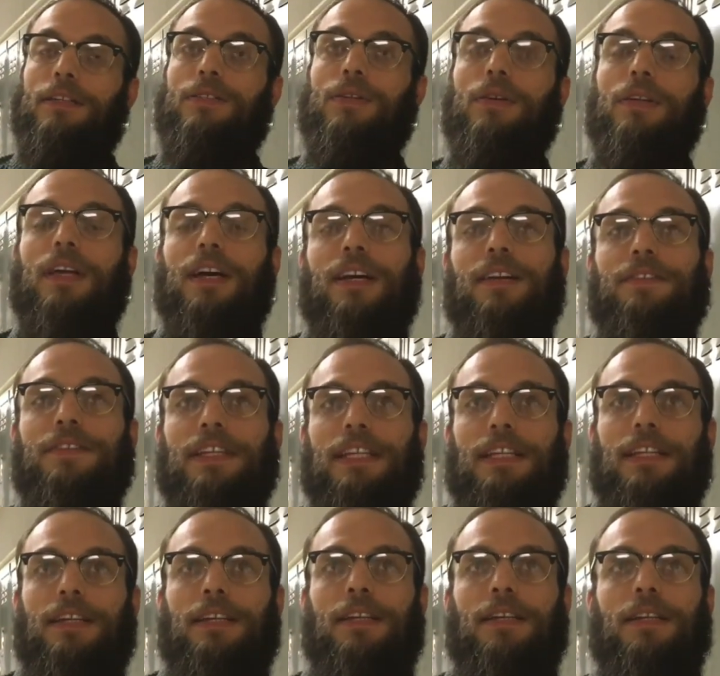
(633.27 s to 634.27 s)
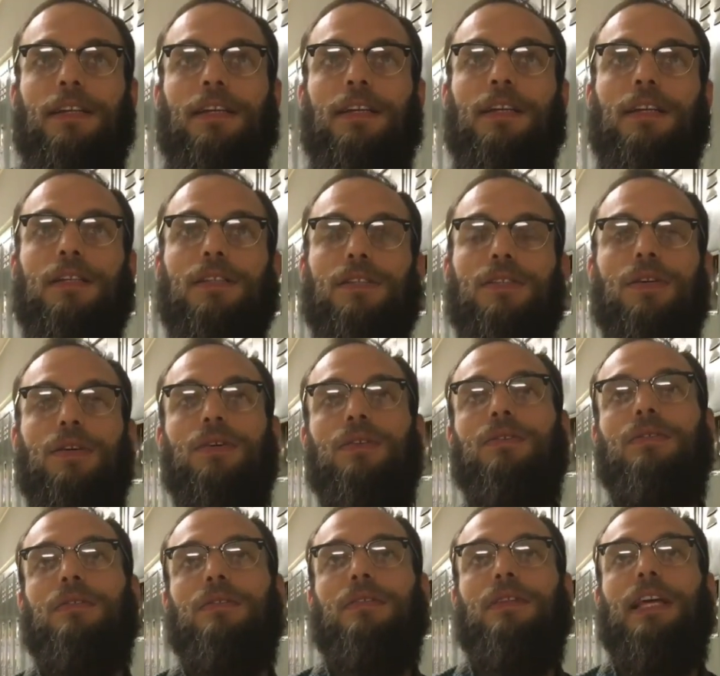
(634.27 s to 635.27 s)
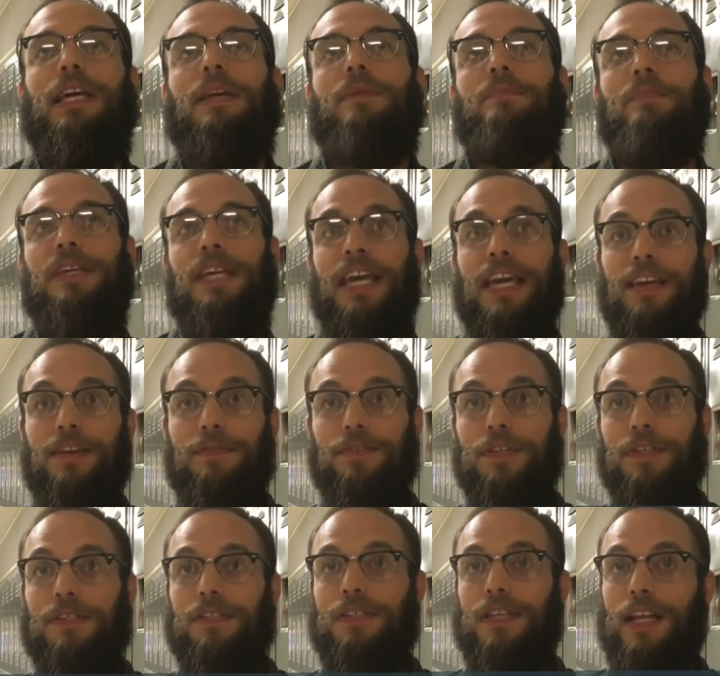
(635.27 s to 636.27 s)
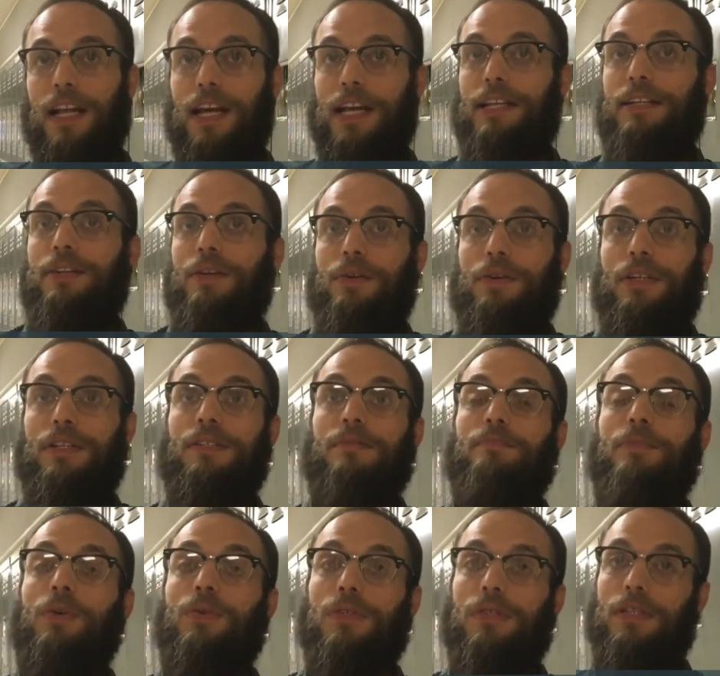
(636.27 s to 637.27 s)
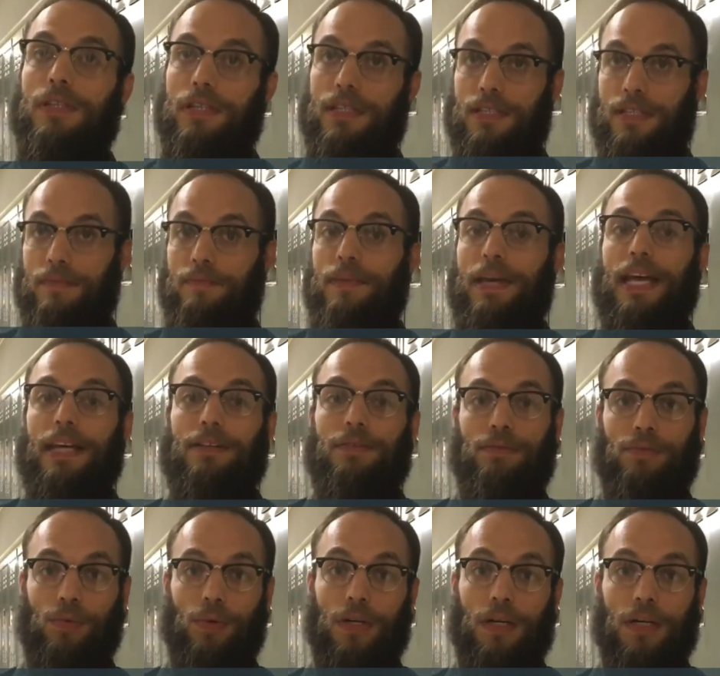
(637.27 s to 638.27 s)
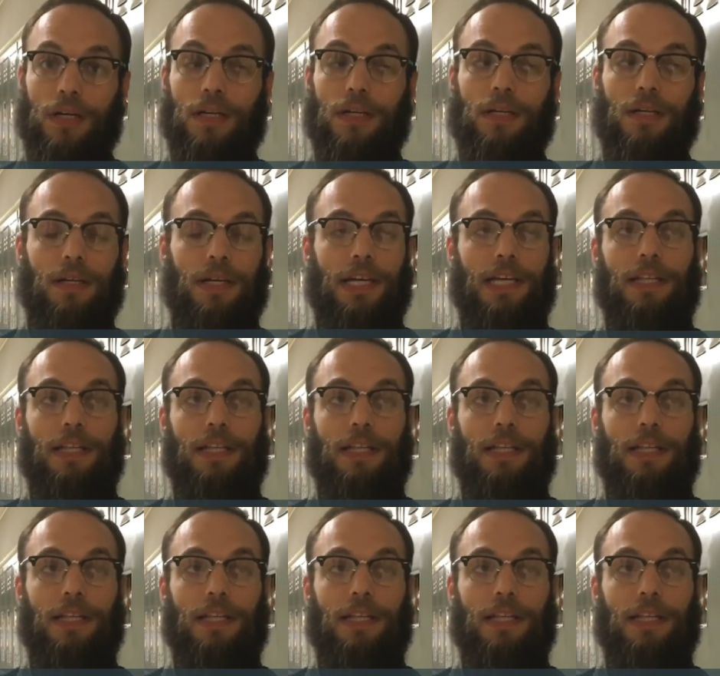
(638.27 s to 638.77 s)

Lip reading: So a lot of it, so like behaviors that I notice mostly is impact of work